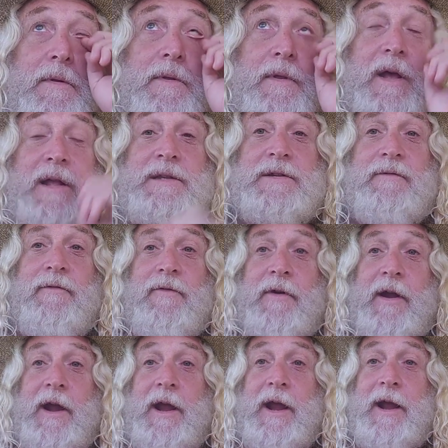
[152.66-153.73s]
That's
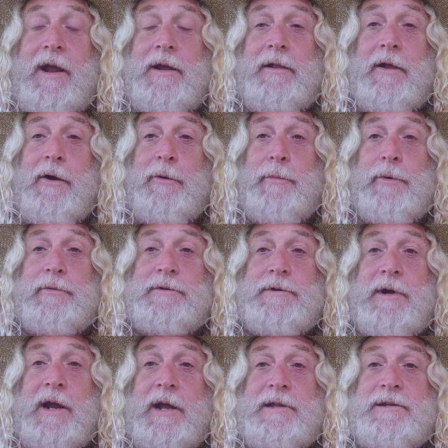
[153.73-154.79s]
free global
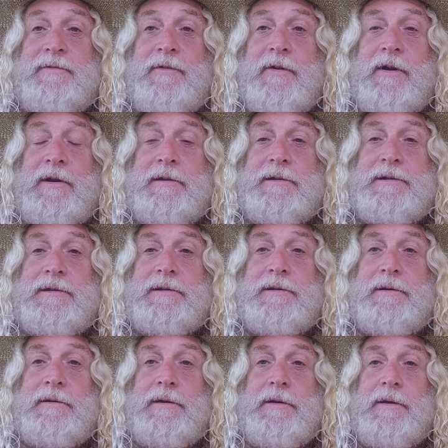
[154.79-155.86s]
transfers.
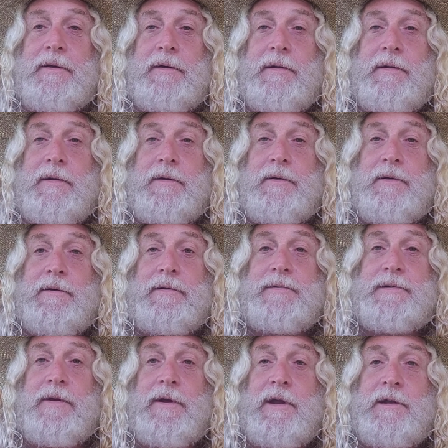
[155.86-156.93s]

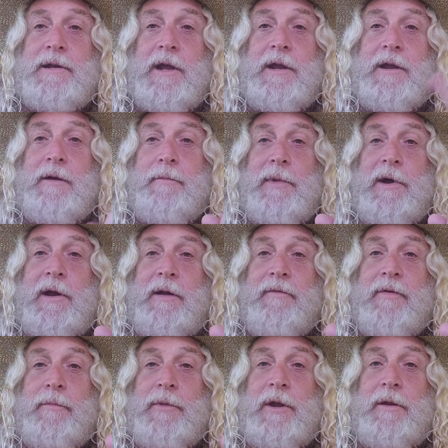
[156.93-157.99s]
So you take your money
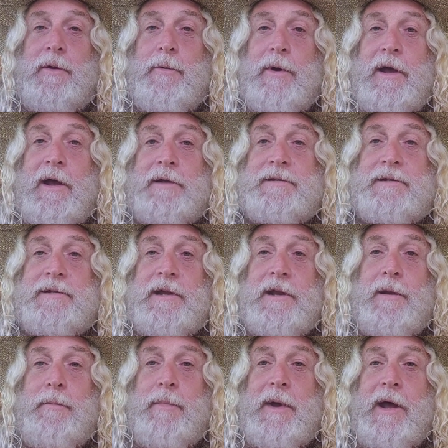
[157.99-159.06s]
from the U.S.
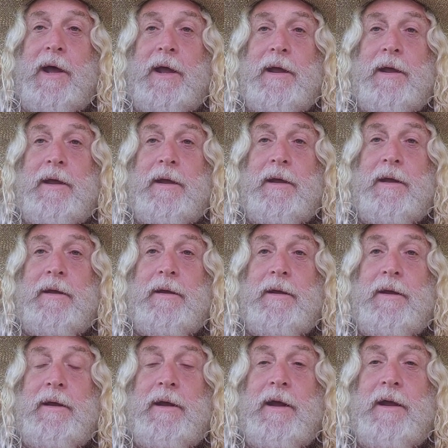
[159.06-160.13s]
Citibank
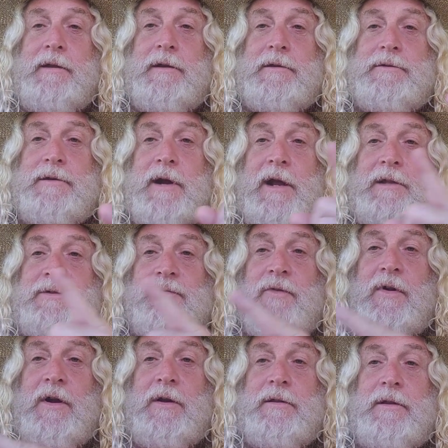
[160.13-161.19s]
and you
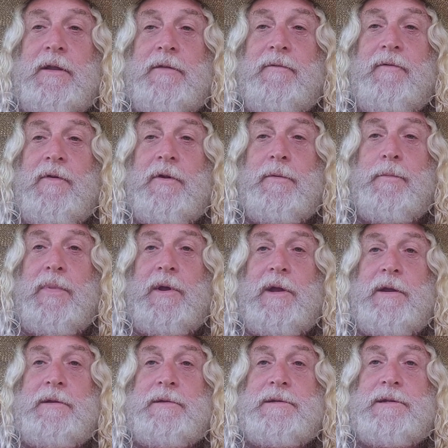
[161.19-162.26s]
transfer it to the
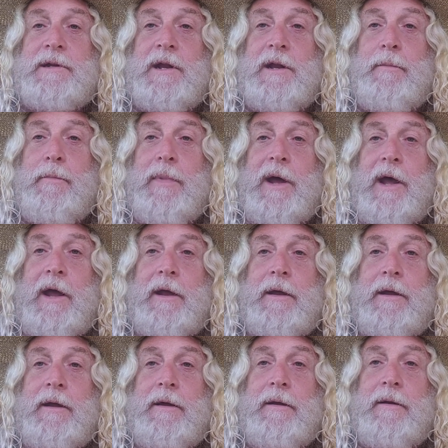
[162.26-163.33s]
Philippines
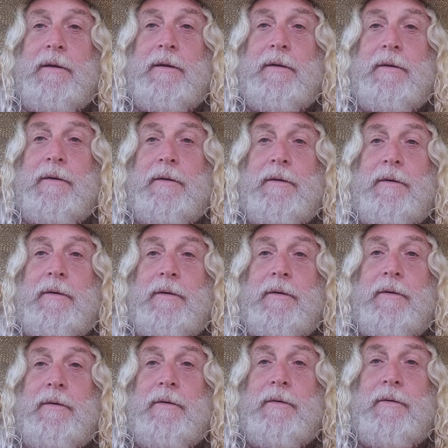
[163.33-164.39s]
Citibank
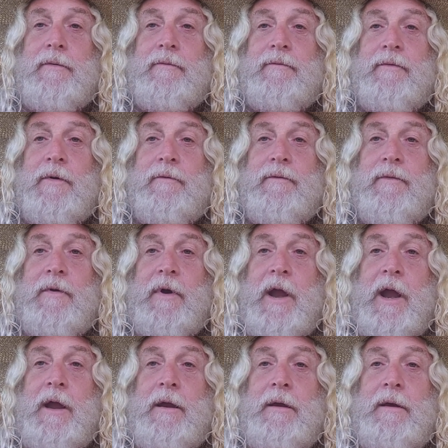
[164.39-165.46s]
for
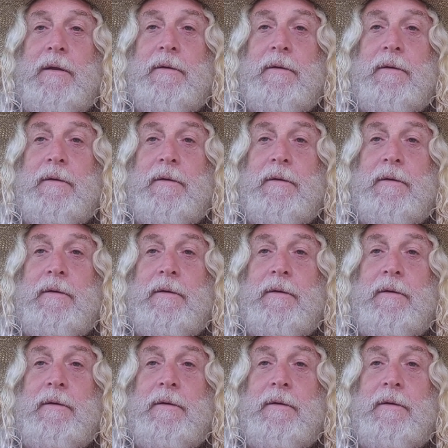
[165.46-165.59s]
free.